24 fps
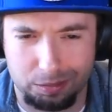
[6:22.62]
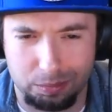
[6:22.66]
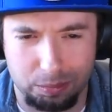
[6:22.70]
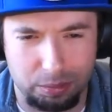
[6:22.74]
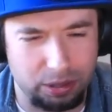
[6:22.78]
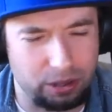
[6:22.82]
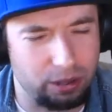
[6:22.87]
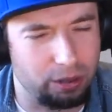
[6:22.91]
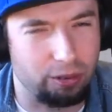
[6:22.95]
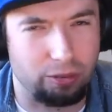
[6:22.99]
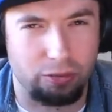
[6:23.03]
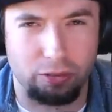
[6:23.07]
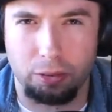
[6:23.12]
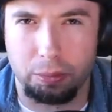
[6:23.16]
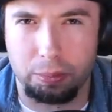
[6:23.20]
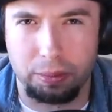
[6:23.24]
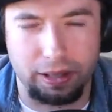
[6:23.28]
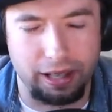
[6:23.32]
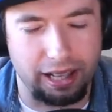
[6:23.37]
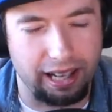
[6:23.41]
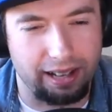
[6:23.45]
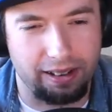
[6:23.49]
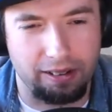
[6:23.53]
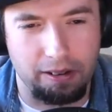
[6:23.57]
Beautiful
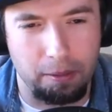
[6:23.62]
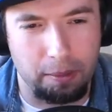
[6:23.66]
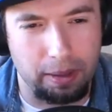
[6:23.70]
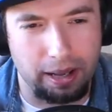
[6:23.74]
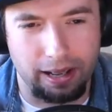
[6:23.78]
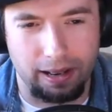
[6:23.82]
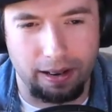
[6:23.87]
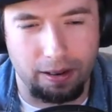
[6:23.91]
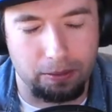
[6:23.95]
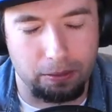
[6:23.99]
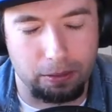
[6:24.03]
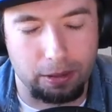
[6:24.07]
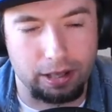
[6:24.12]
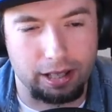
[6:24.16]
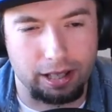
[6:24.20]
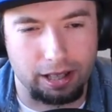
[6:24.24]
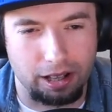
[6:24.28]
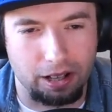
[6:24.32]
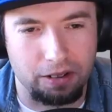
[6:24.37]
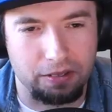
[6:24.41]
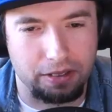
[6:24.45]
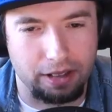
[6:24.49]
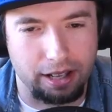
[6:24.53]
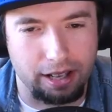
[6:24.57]
piano, man. I really
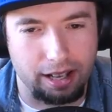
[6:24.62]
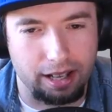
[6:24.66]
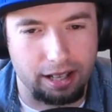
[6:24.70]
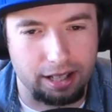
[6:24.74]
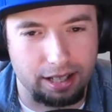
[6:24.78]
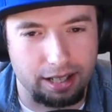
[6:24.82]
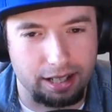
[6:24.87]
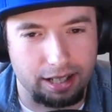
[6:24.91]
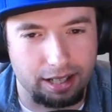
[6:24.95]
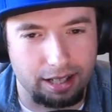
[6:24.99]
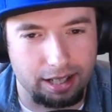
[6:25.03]
love that.